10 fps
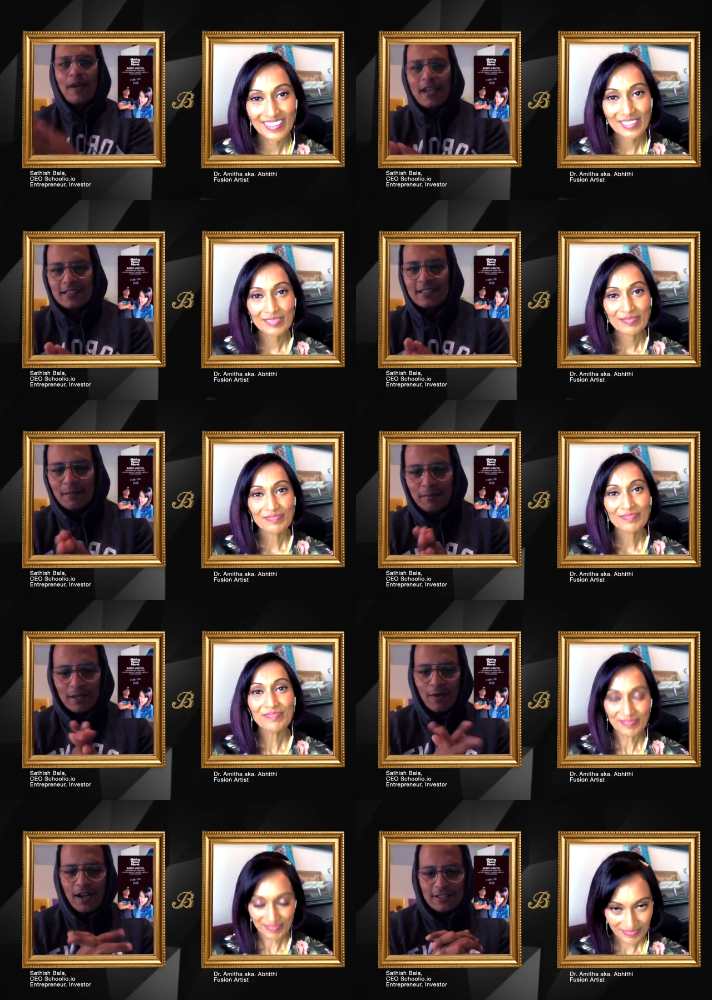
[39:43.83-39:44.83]
Speaker 1: to somebody
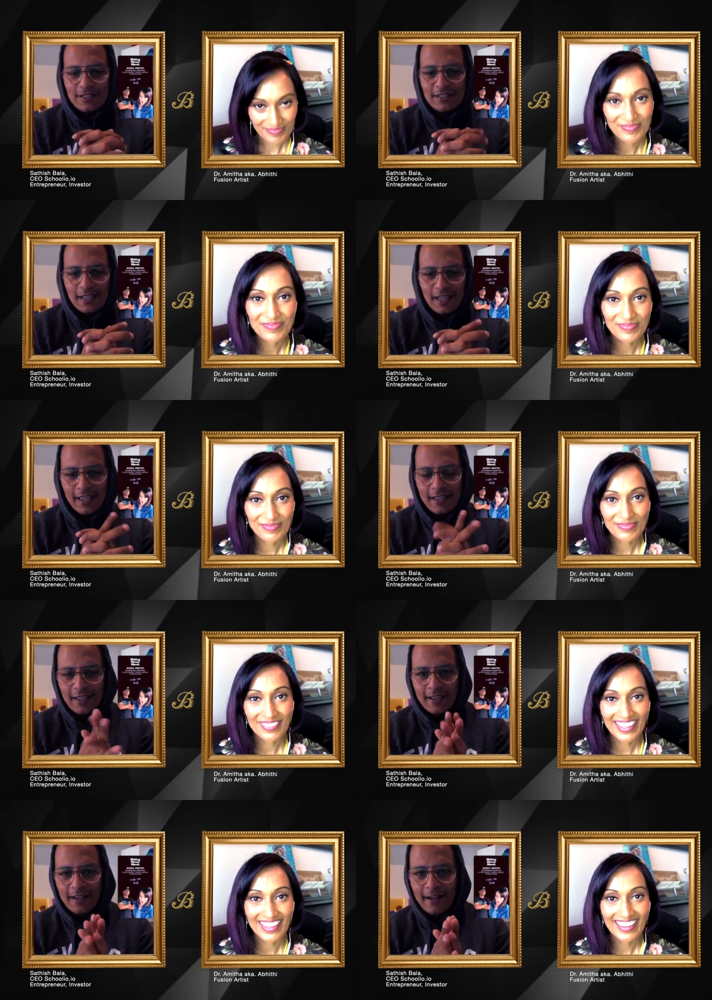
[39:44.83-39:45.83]
watching today.
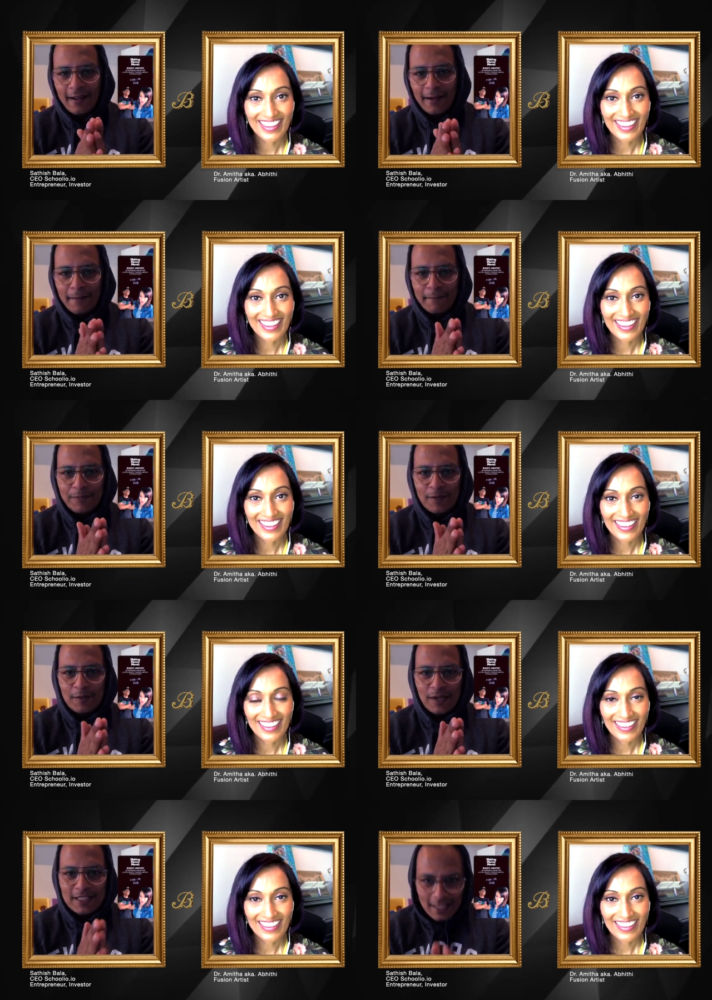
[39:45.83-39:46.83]
Um,
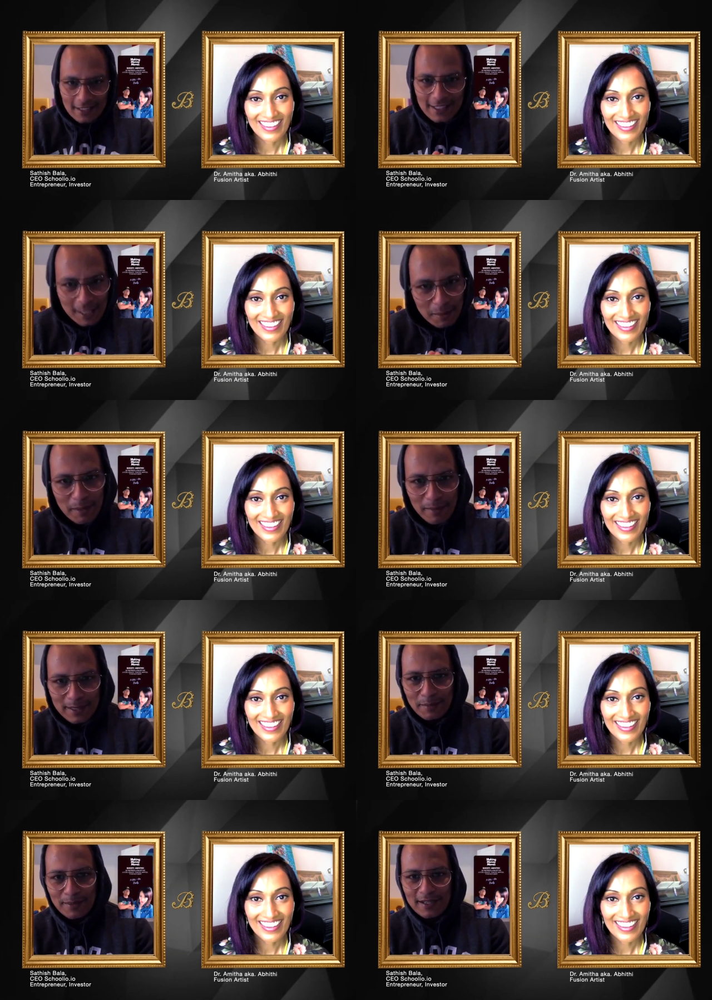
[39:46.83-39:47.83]
want to tell us a little bit about the
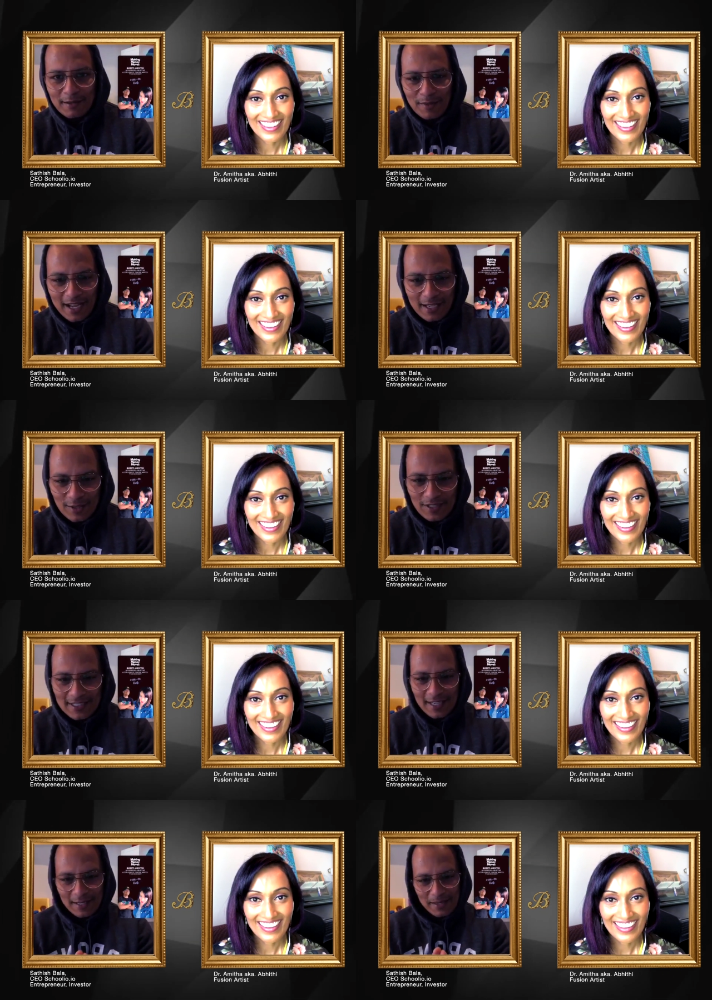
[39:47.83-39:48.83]
book and what got you
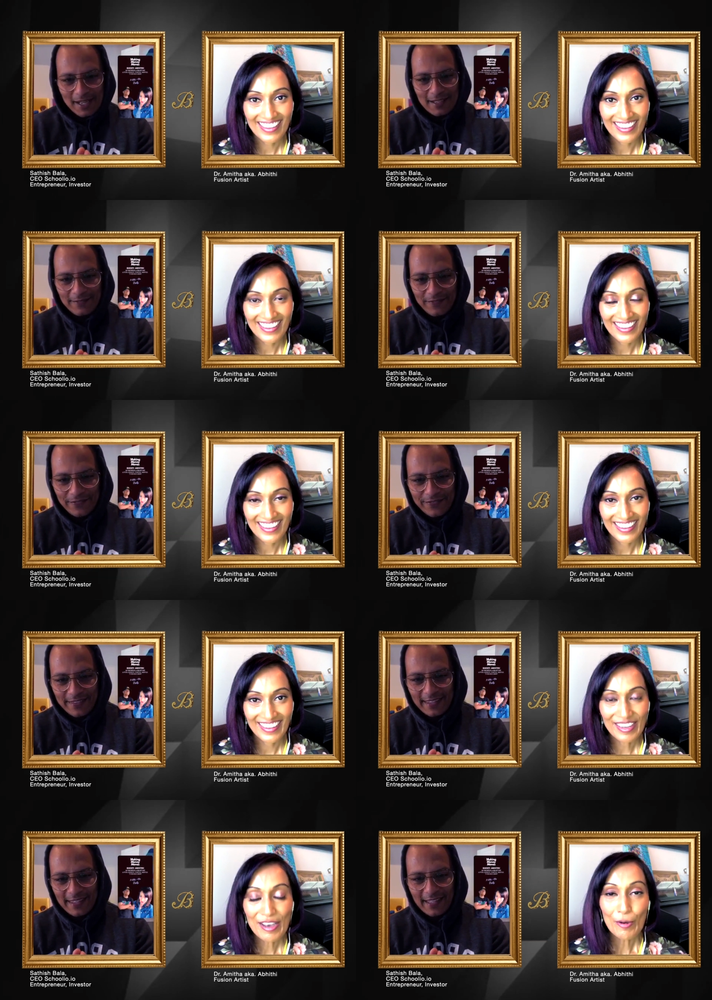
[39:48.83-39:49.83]
excited about it?
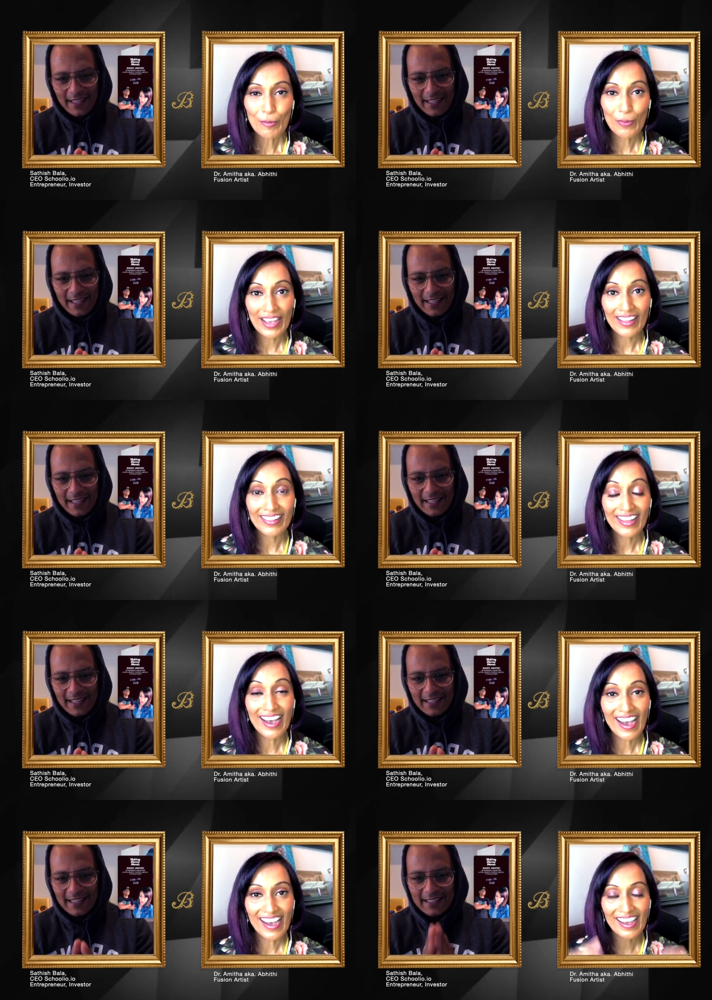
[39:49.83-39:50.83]
Speaker 2: Well,
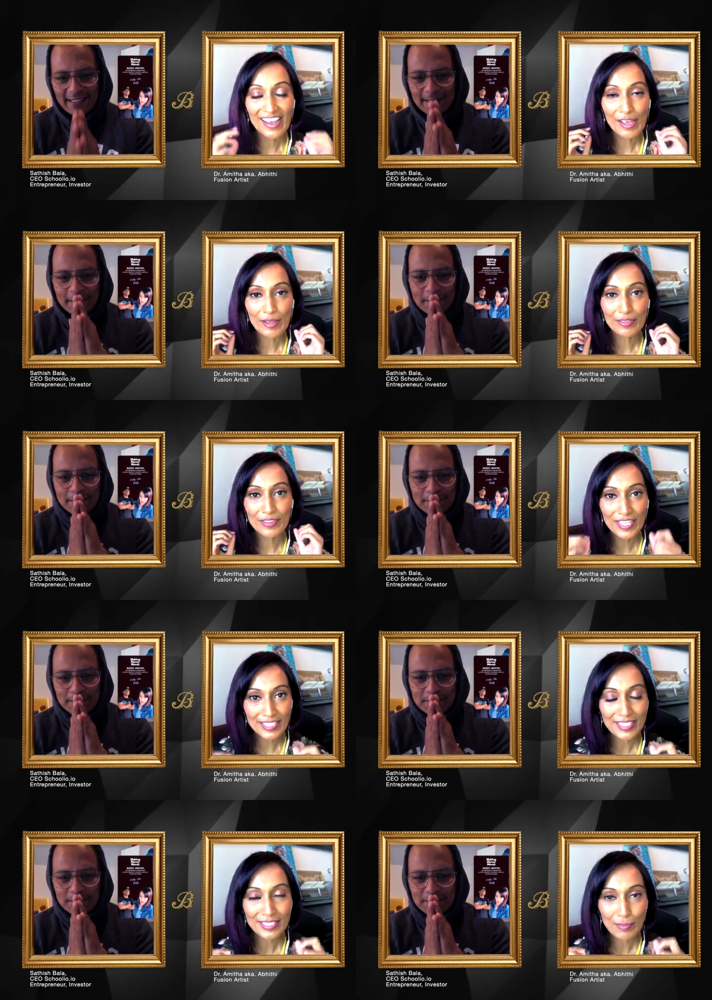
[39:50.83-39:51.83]
this
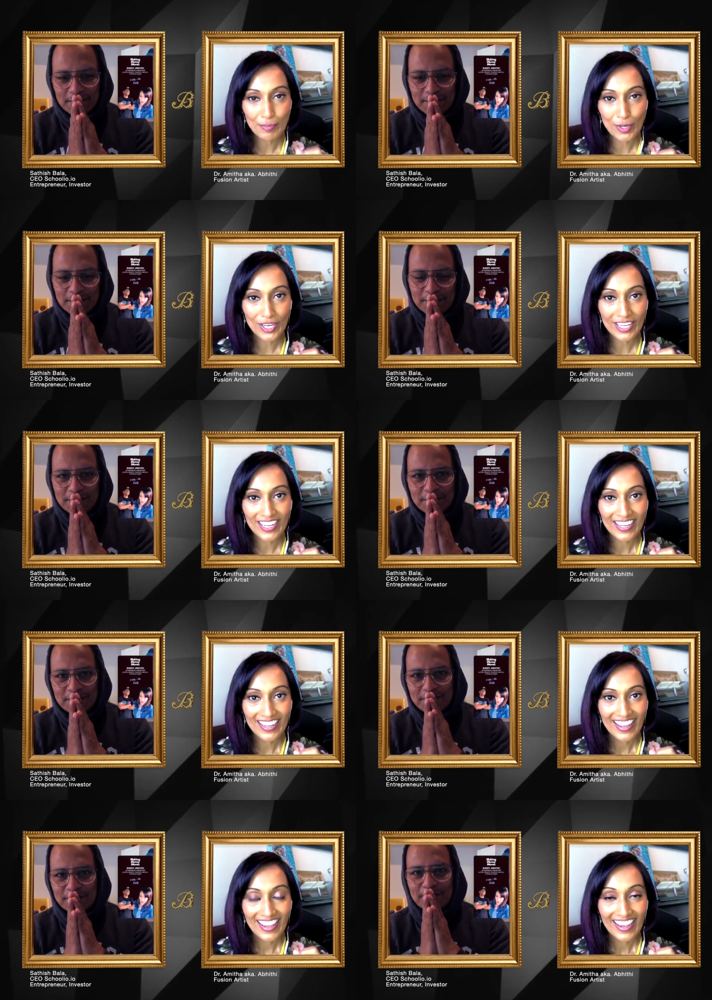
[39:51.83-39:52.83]
is a book
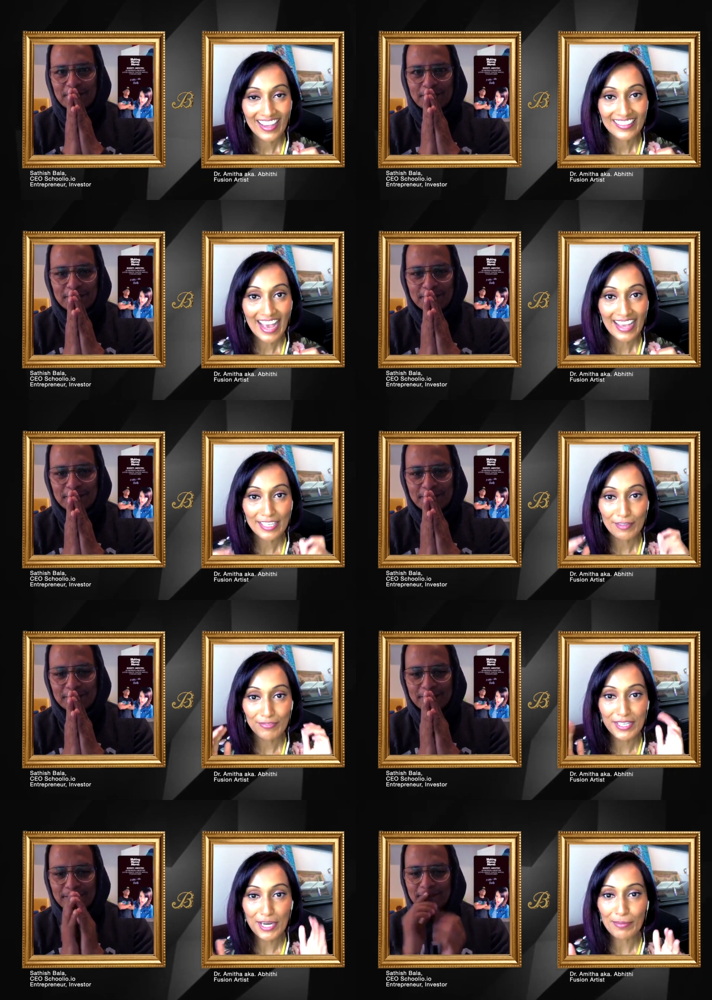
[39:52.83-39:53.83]
that if
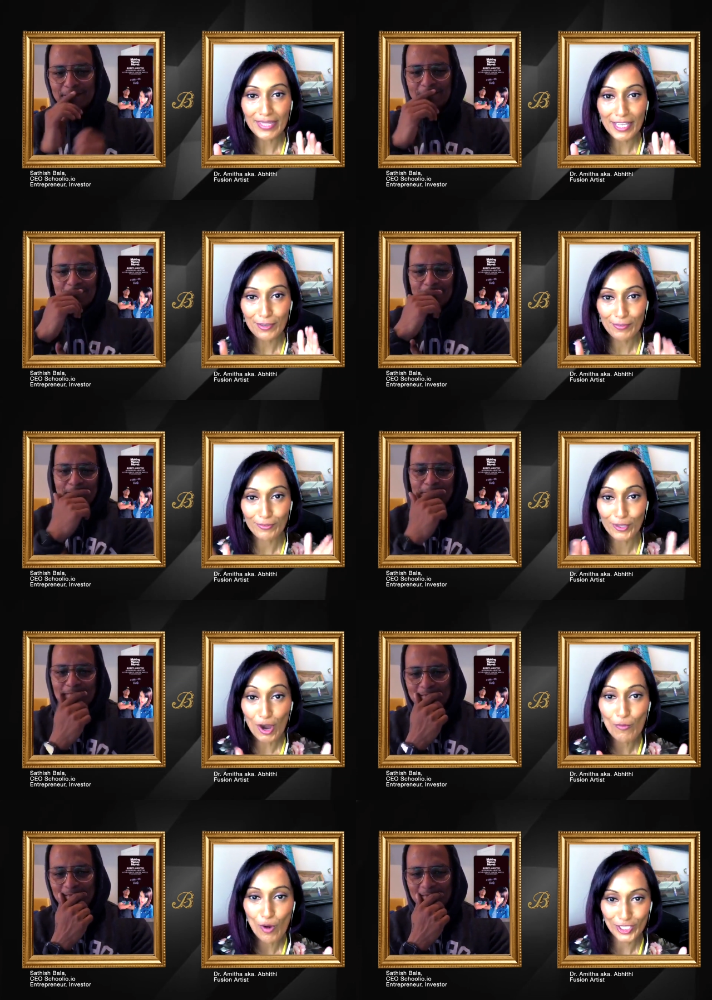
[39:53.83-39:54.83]
Nirmala, if you're
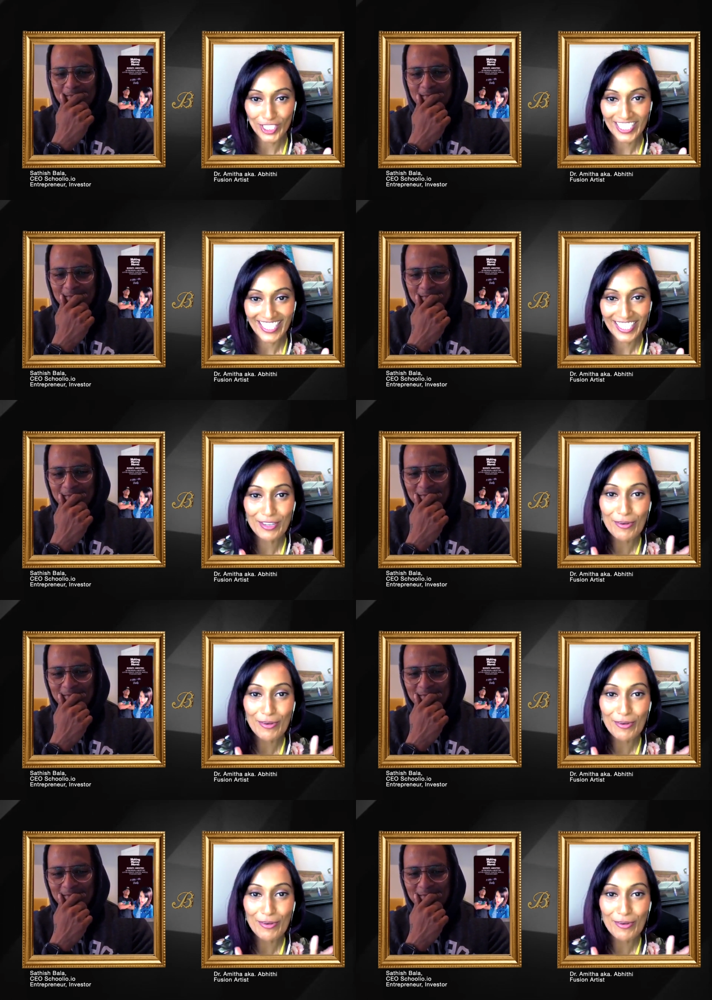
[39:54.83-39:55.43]
watching, you are the